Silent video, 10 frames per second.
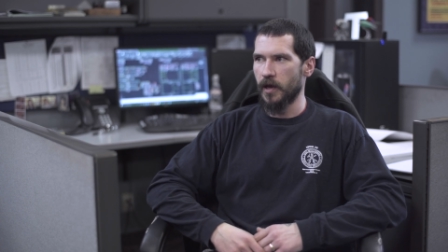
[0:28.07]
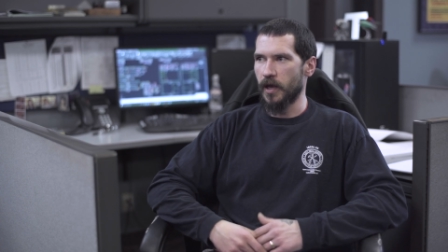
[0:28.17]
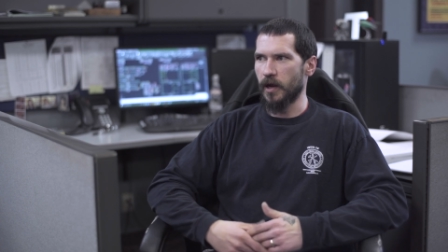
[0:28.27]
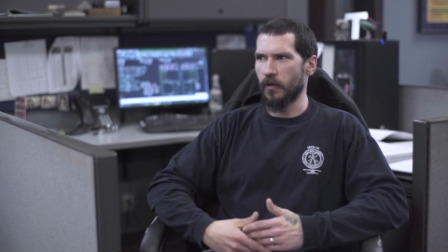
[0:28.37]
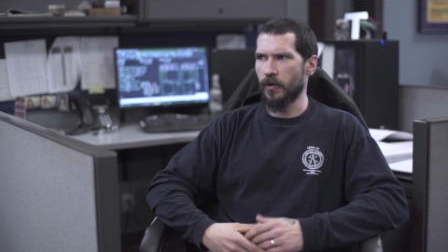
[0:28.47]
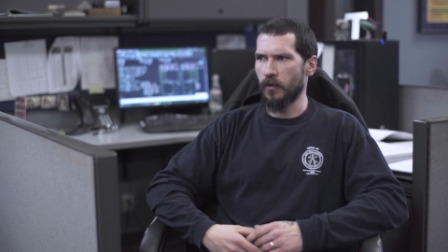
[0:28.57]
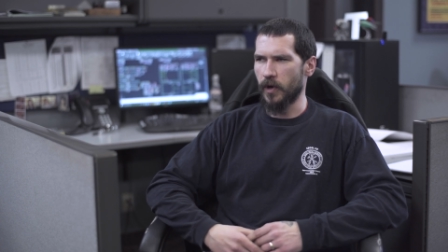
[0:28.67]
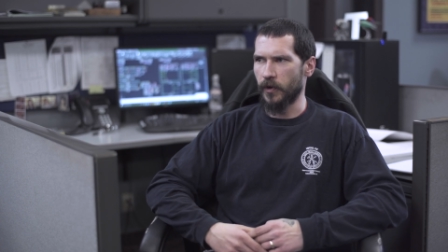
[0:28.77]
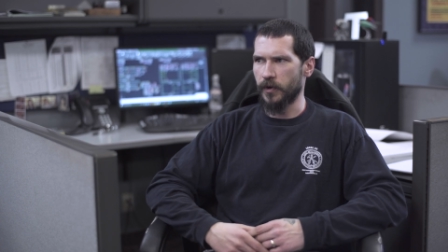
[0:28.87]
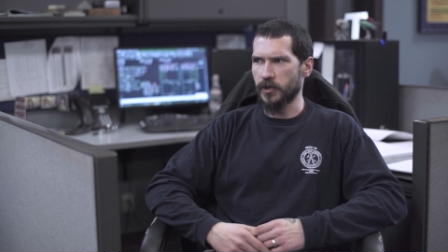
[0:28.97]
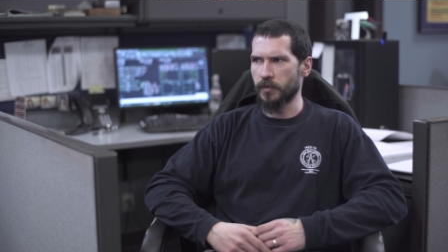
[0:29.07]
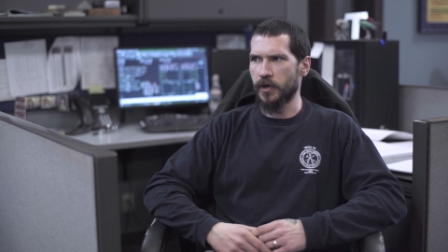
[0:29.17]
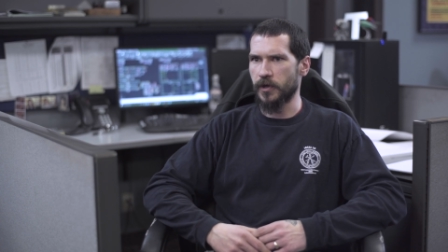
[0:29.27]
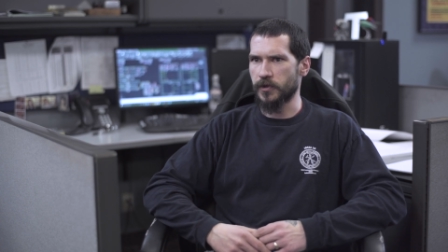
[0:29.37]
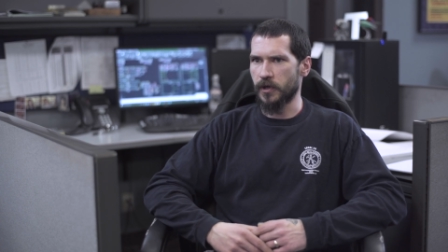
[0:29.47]
I had a little welding
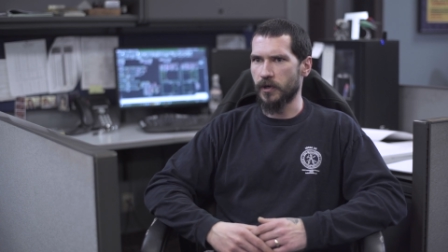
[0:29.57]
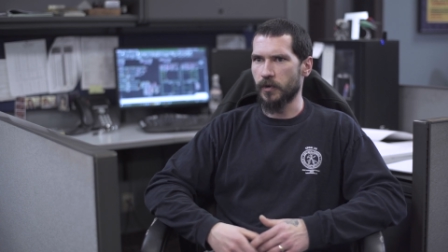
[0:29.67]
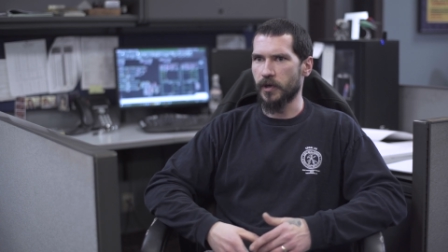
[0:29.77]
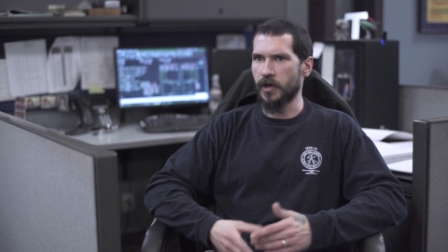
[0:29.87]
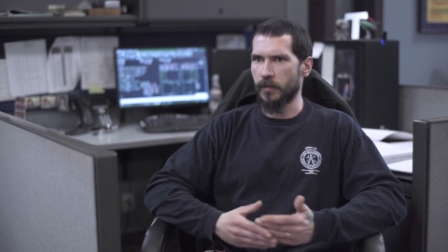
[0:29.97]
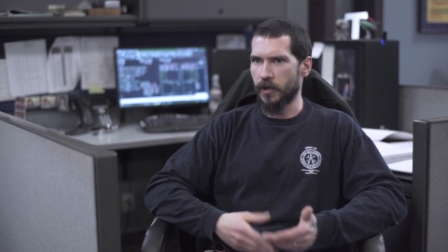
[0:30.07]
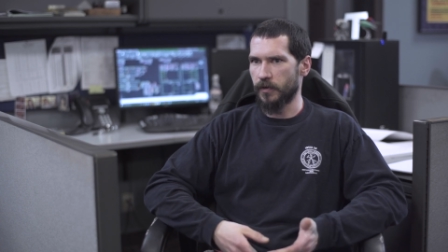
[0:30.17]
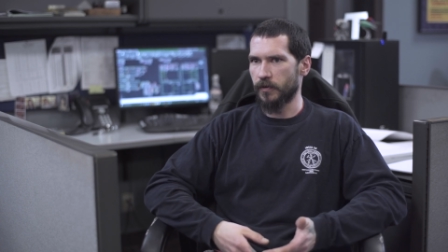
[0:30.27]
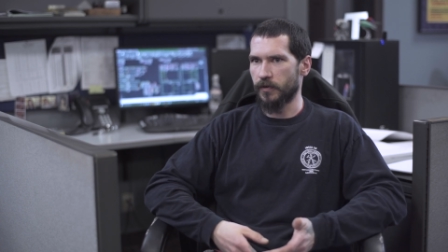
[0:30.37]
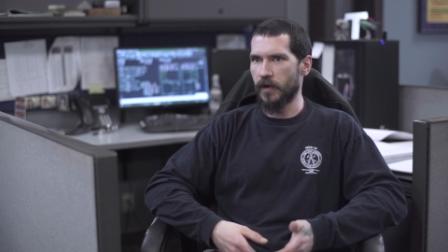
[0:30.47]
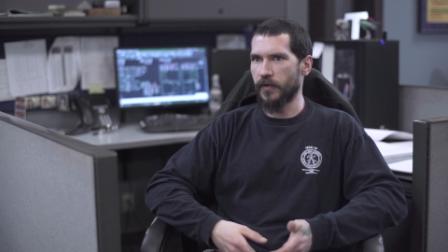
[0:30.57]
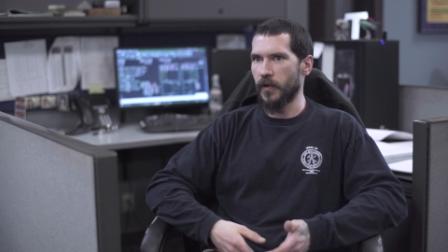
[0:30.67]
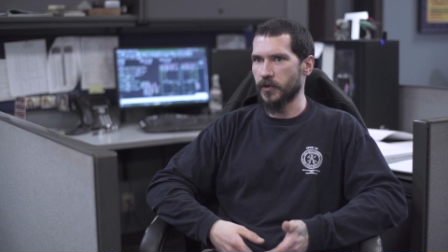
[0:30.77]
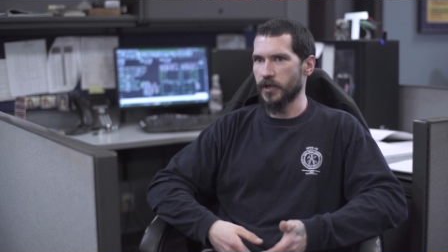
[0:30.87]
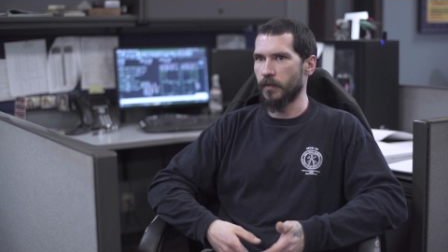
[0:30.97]
experience uh, working at my
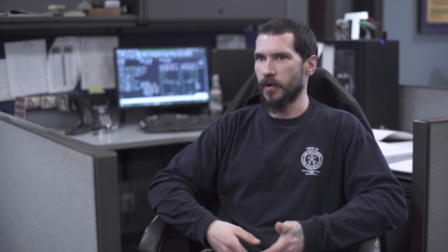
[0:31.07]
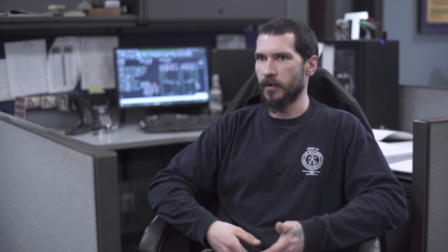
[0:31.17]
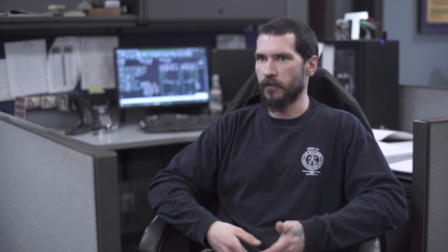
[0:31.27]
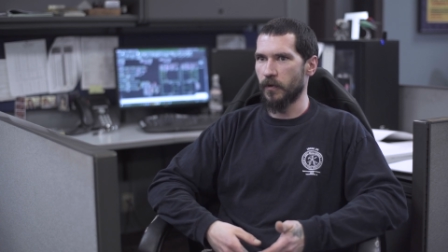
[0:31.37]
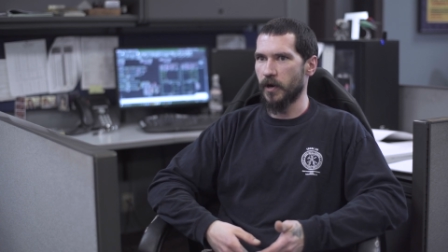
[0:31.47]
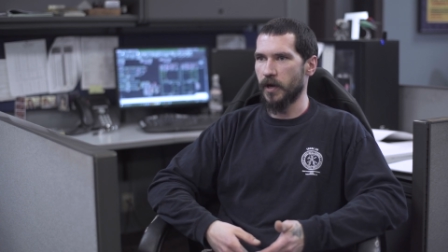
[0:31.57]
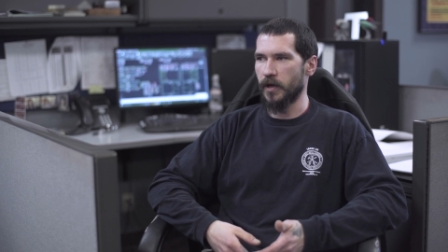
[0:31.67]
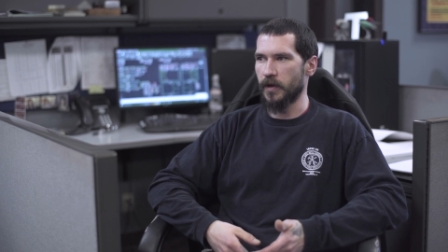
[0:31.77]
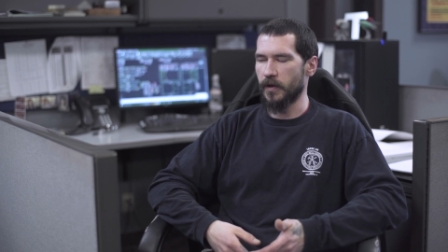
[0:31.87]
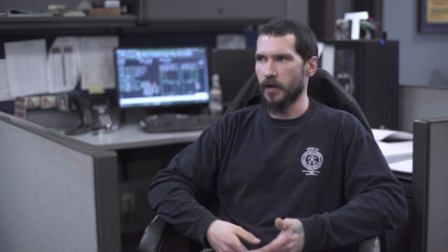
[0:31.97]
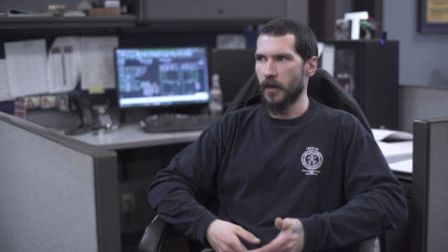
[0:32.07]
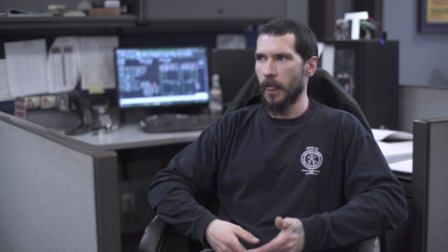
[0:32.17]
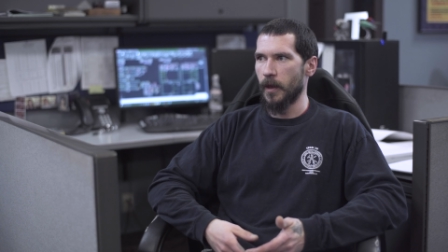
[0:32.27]
grandfather's company beforehand.